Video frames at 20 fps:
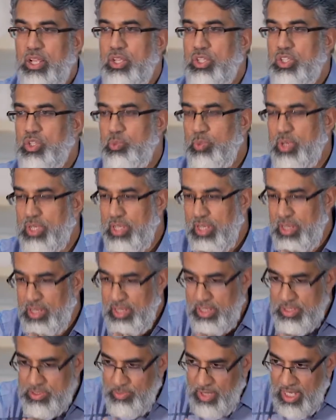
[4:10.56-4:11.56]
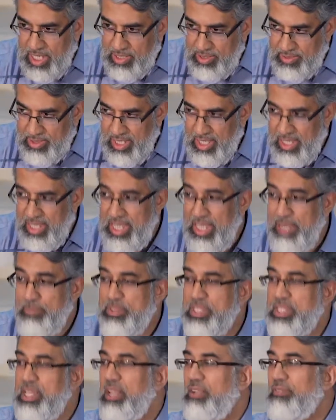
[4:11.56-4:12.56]
to what Allah subhanahu wa ta'ala
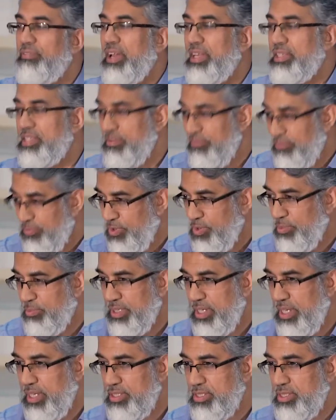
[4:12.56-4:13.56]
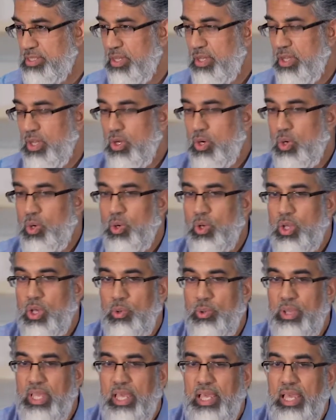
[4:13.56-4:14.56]
himself has informed us, or
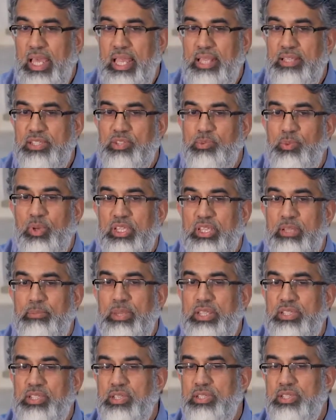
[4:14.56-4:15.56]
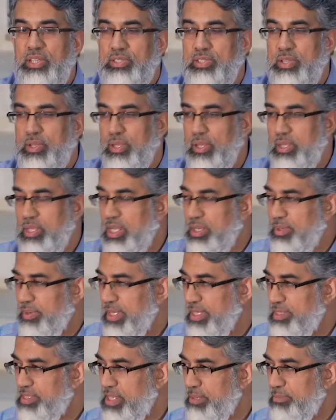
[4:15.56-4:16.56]
going against what the Messenger sallallahu
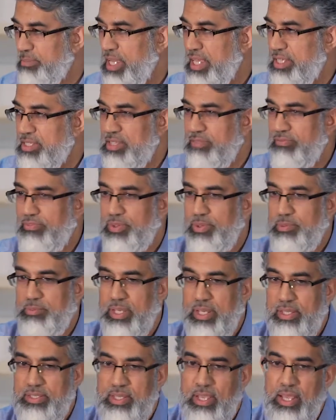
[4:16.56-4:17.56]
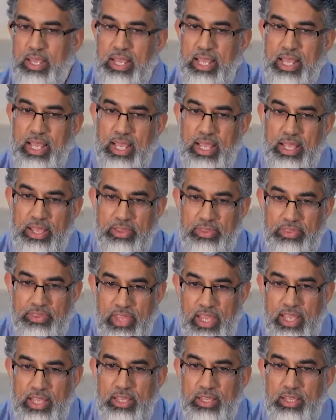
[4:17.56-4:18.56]
alaihi wasallam has informed us,
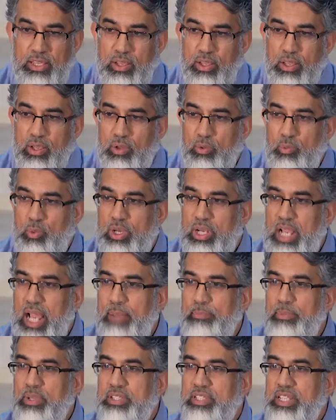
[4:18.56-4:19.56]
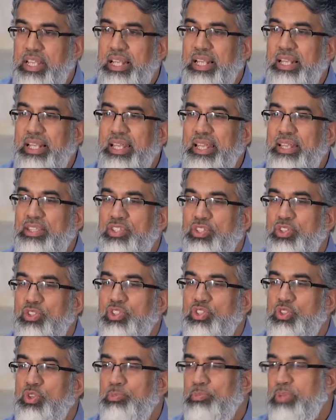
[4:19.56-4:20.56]
then what happens, it leads to
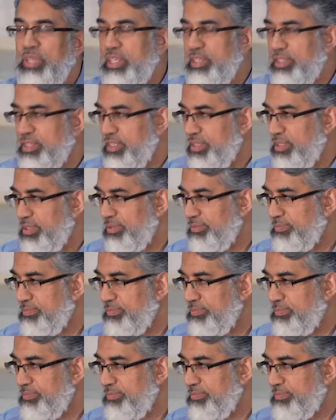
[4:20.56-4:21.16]
stupidity.